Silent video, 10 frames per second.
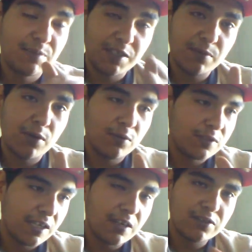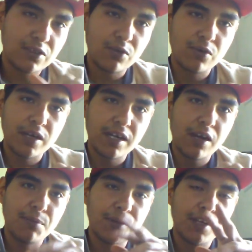speaking about Wu-Tang. I'll show you one right
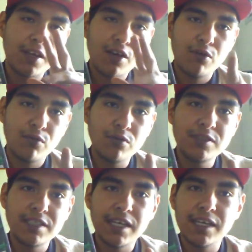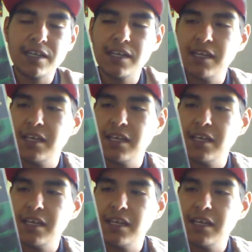now, but Wu-Tang,